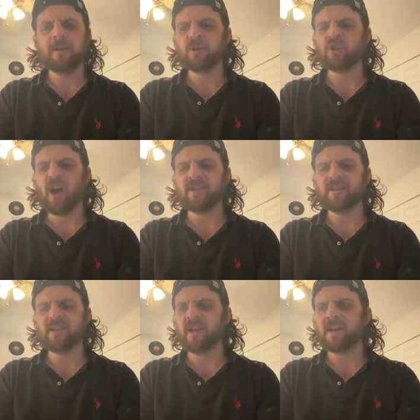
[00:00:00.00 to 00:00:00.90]
trying to
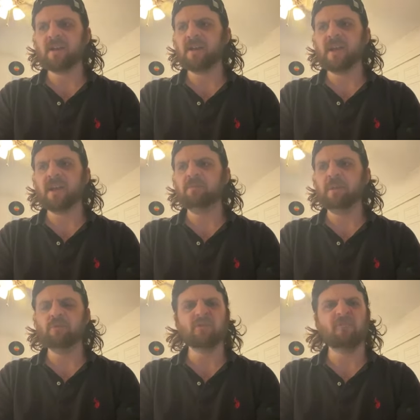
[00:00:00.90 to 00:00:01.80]
like get
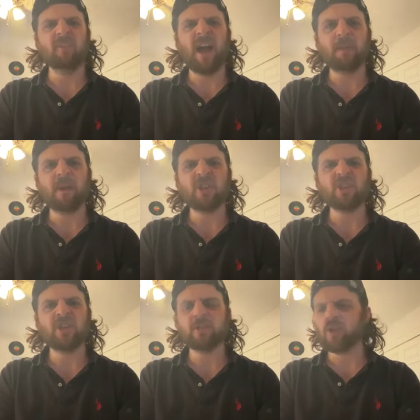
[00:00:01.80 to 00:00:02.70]
people to flag my
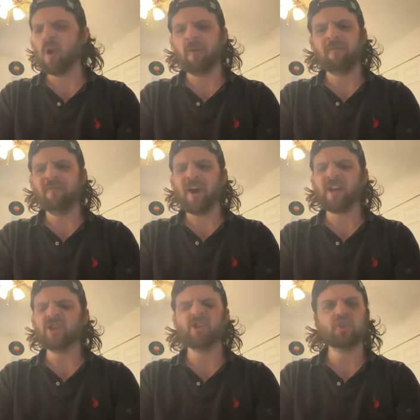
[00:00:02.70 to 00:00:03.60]
shit they're all
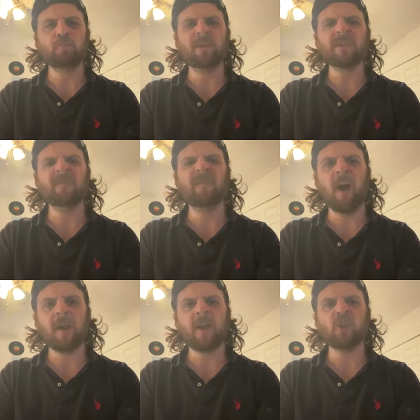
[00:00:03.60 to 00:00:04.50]
fucking stupid as
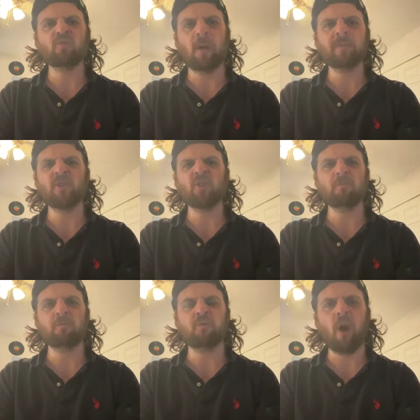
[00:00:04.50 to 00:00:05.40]
fuck and corrupt and they're the
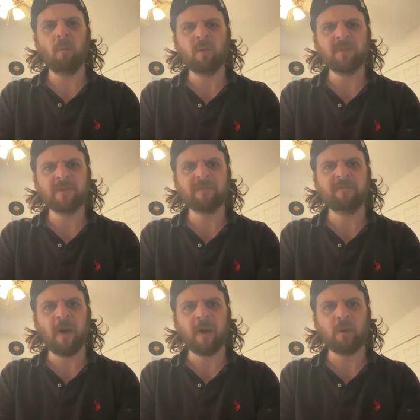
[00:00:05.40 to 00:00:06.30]
problem of this
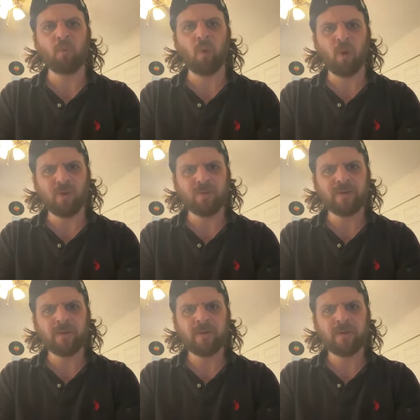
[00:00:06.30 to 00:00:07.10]
fucking world